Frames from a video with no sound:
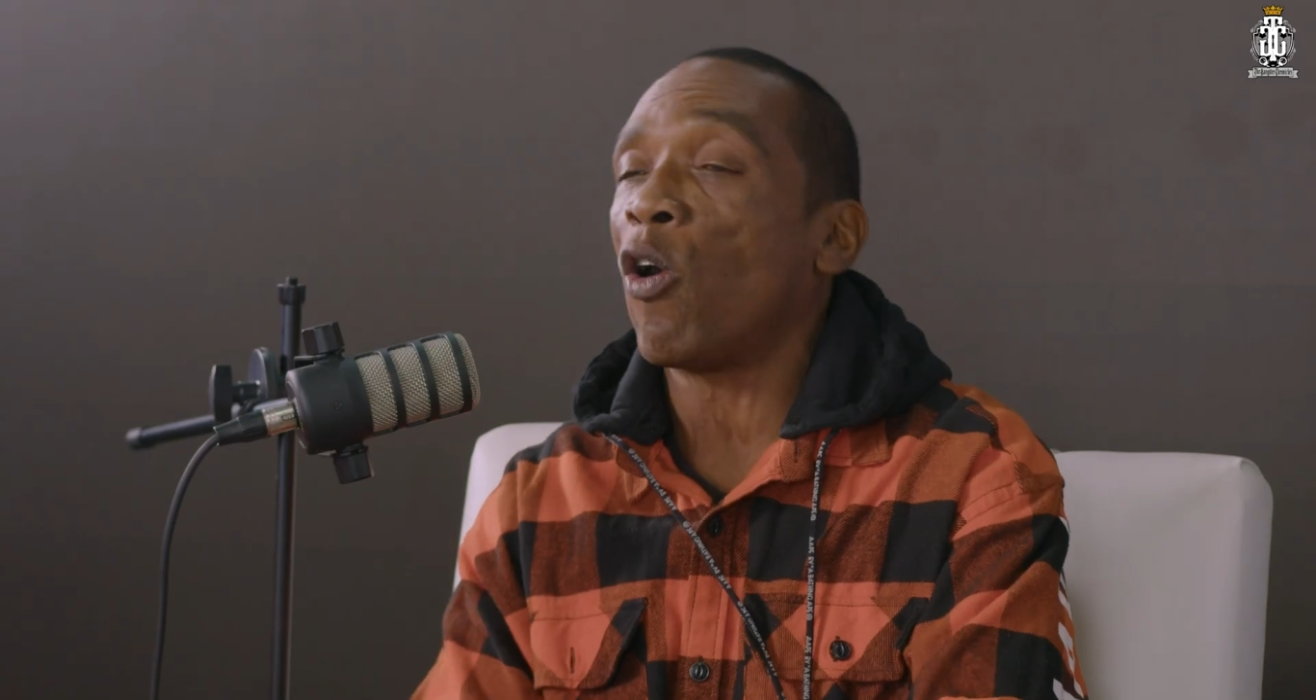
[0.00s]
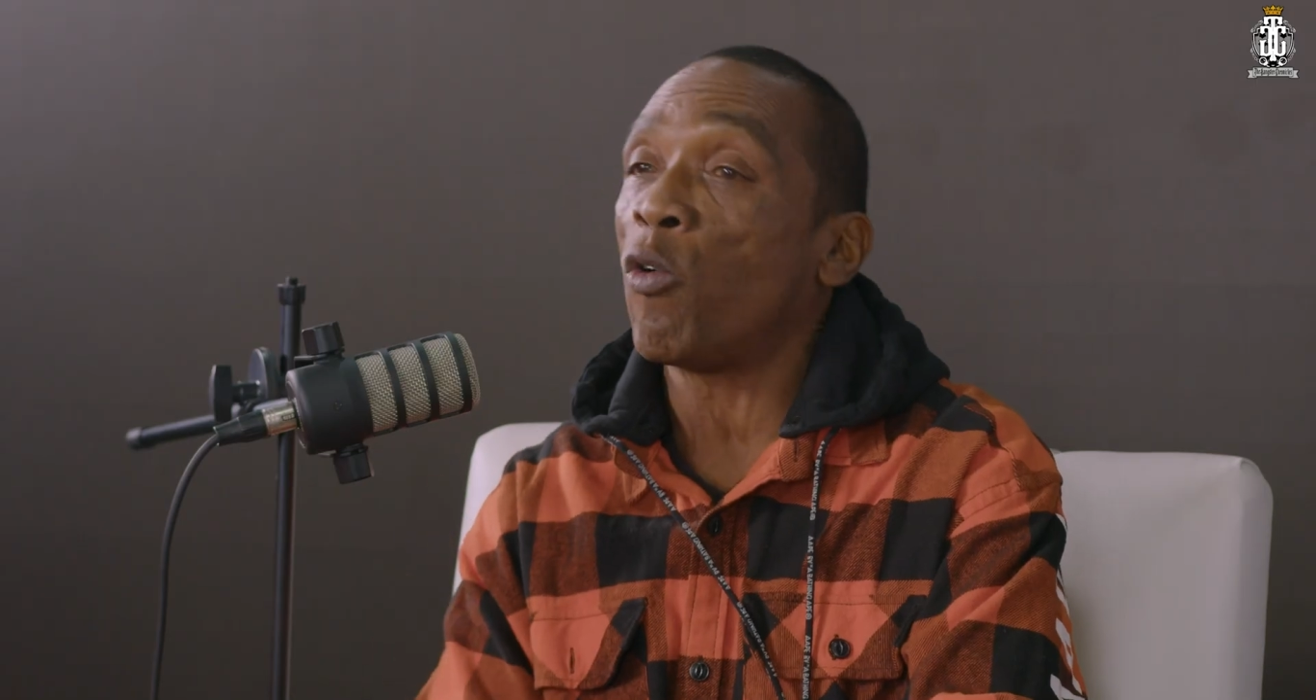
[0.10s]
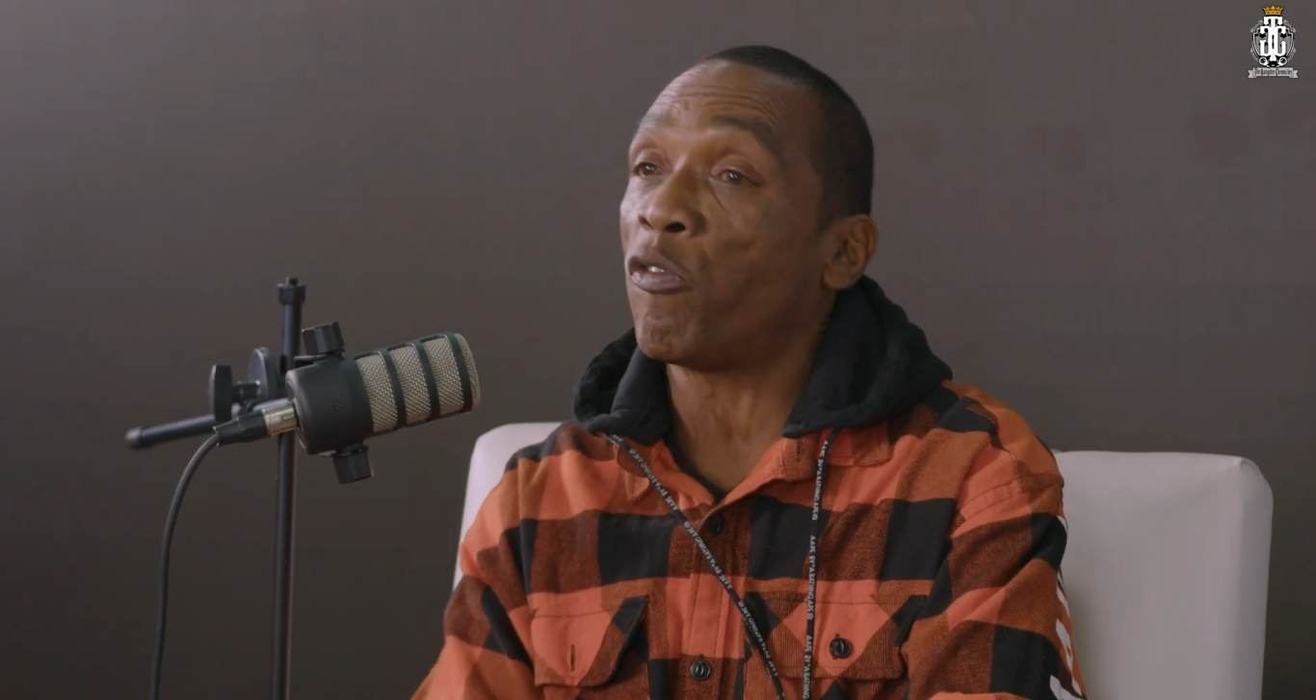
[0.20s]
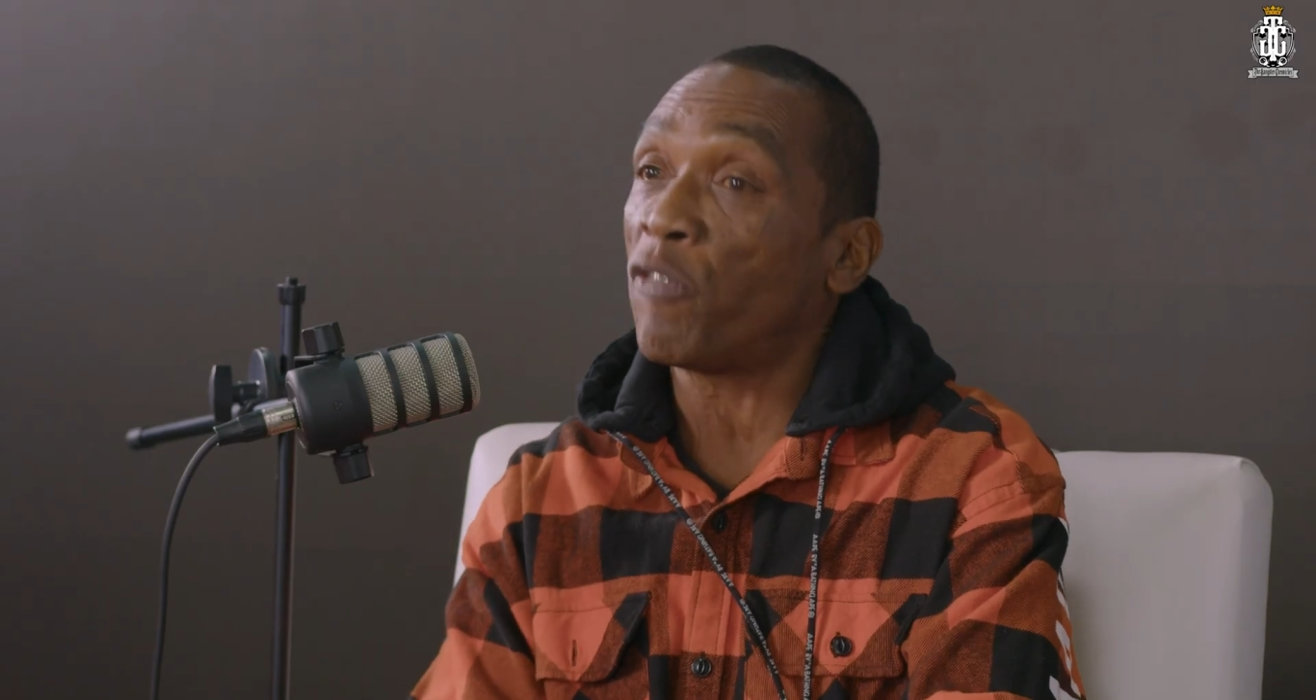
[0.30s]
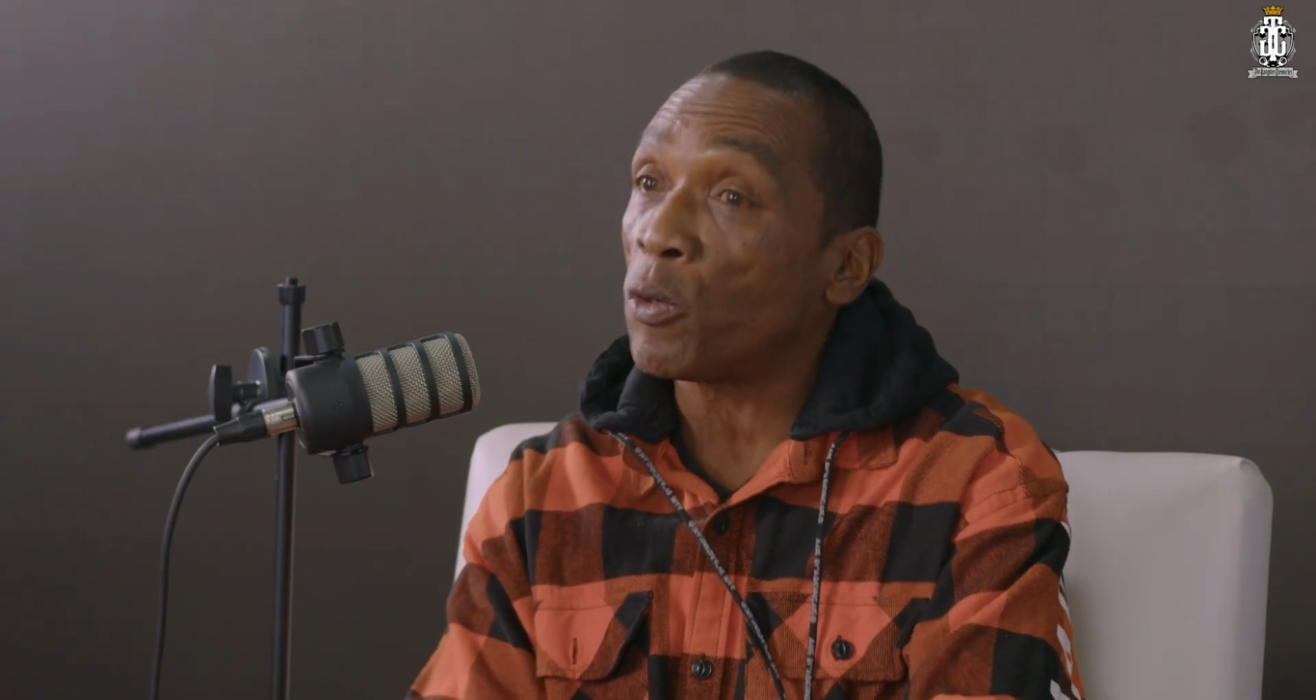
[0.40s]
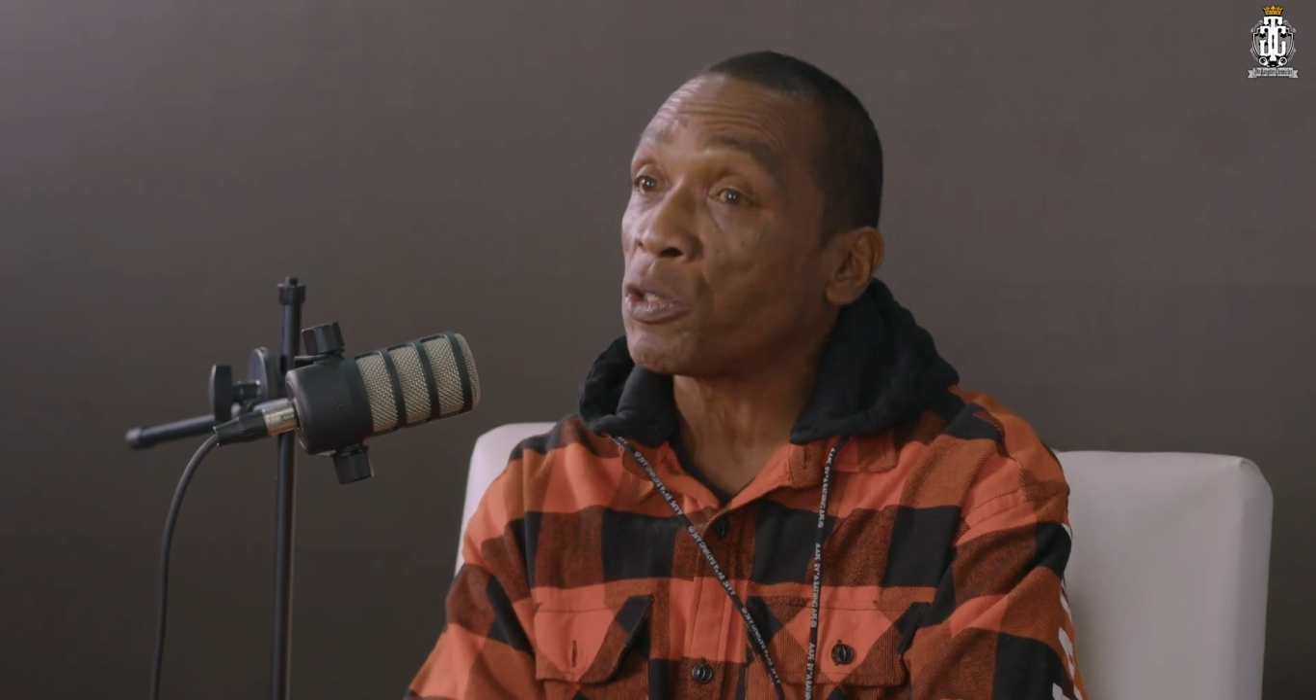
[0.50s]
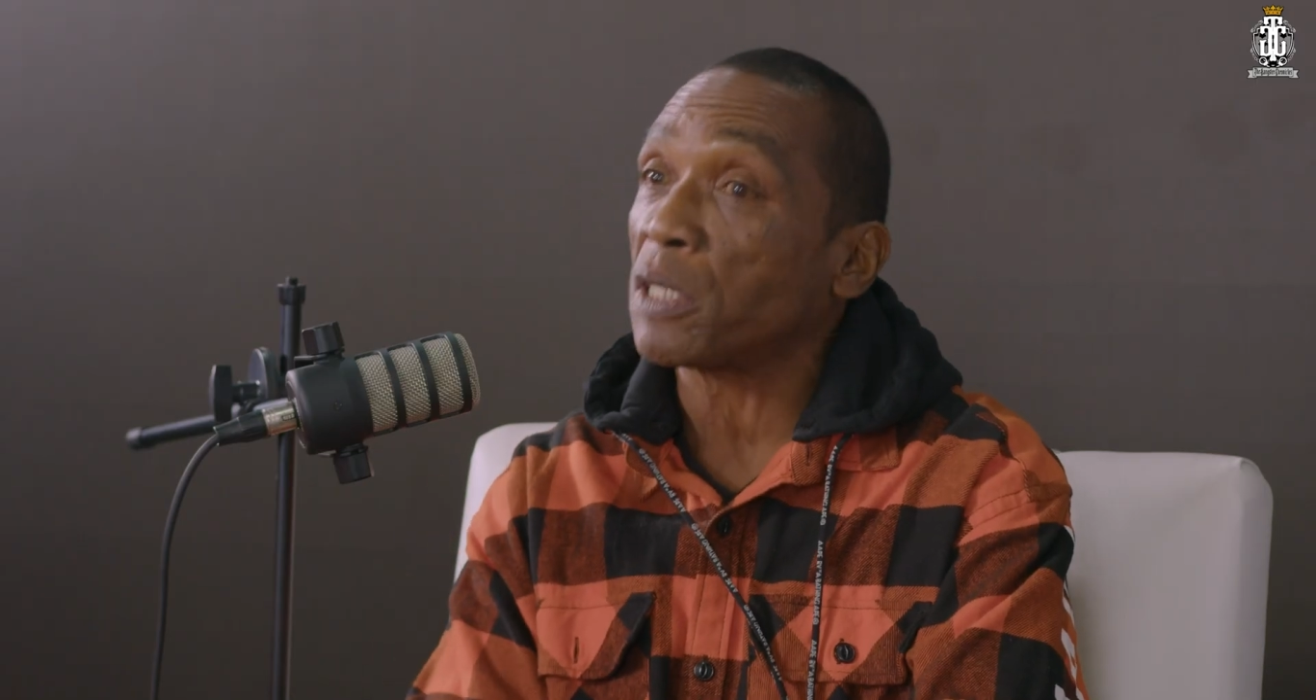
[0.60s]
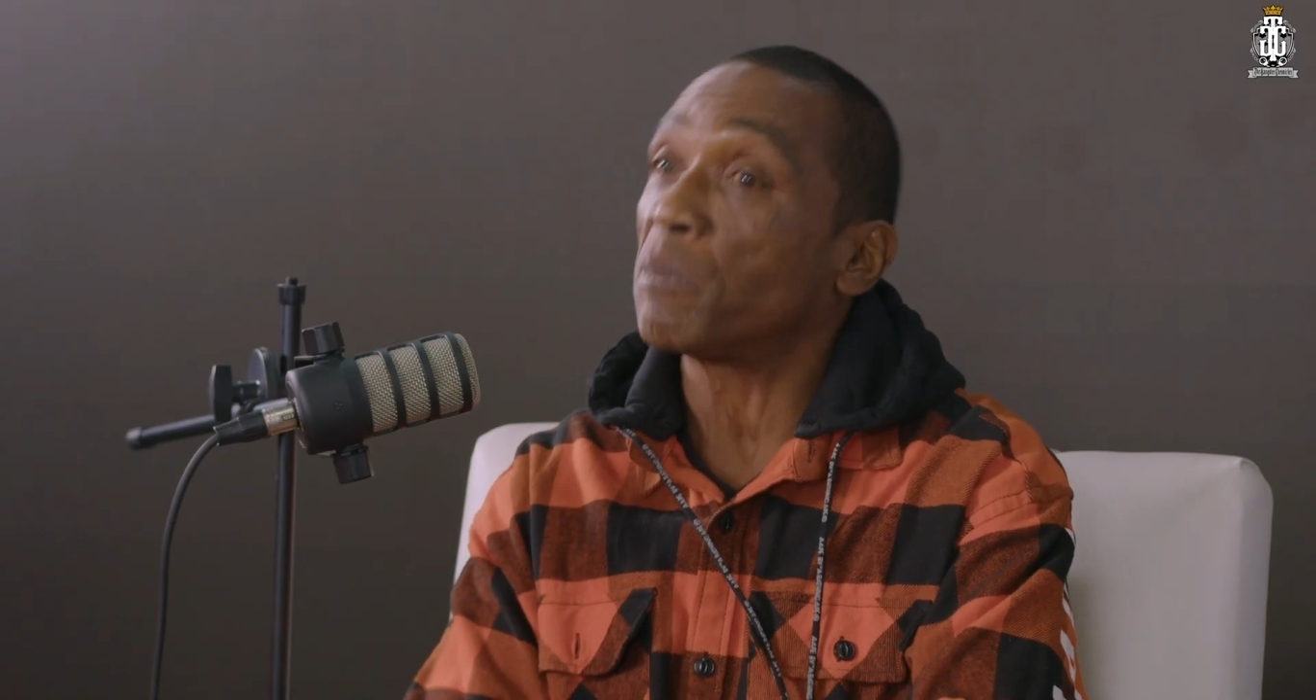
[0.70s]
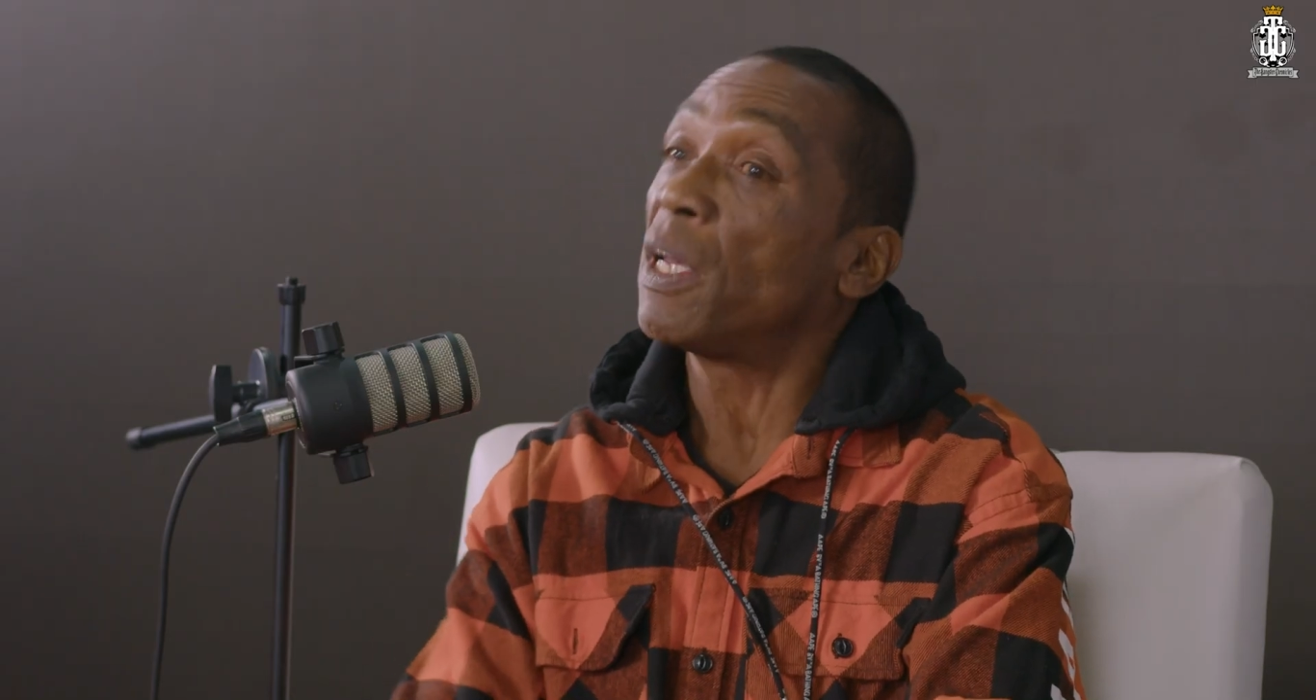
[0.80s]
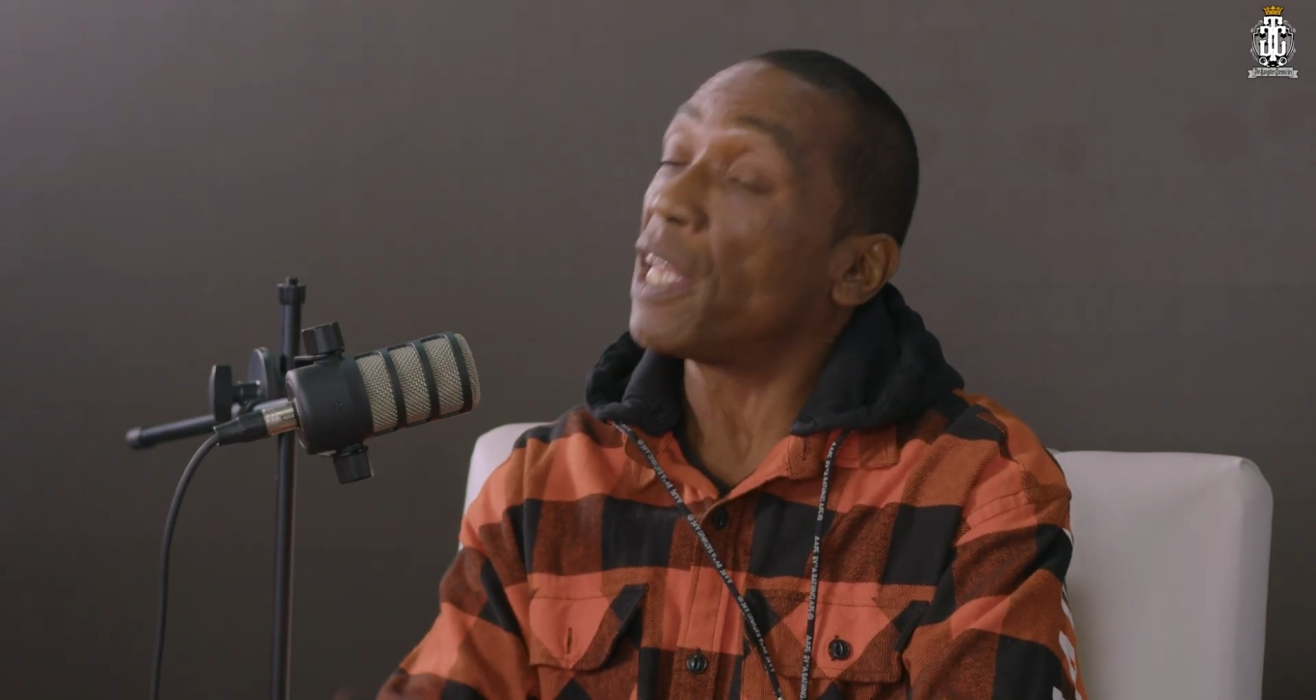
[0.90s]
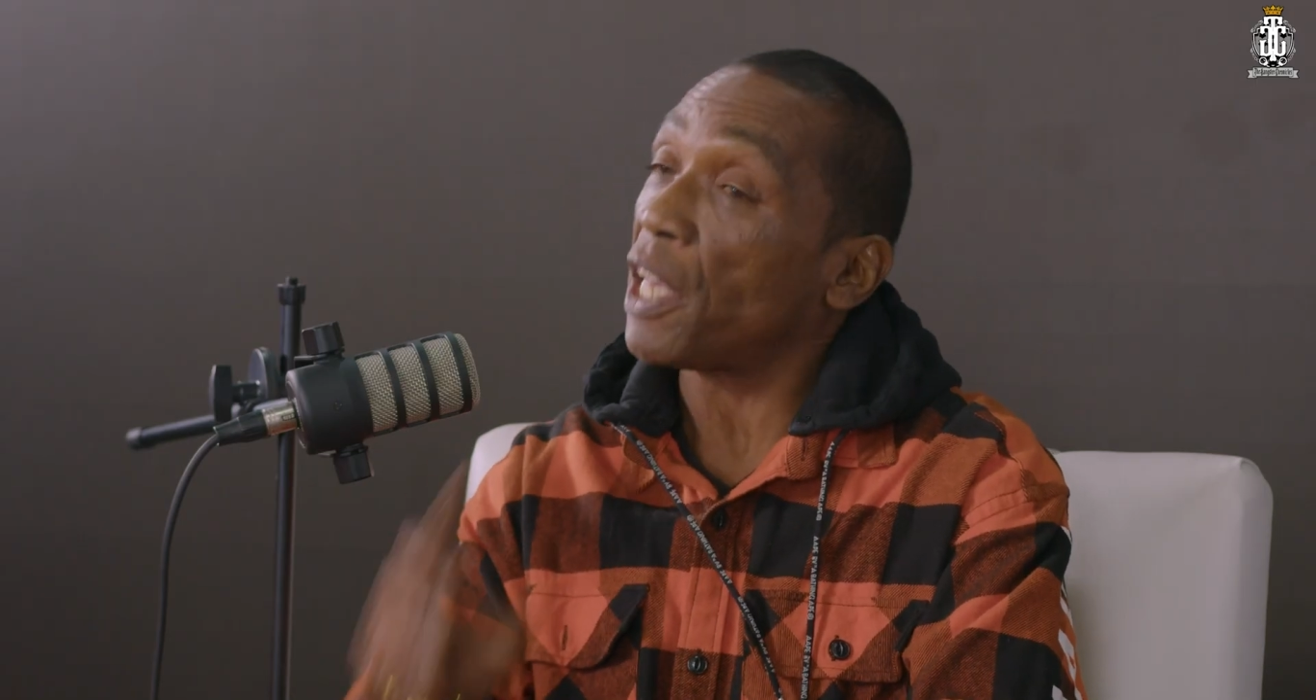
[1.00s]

Old Folsom,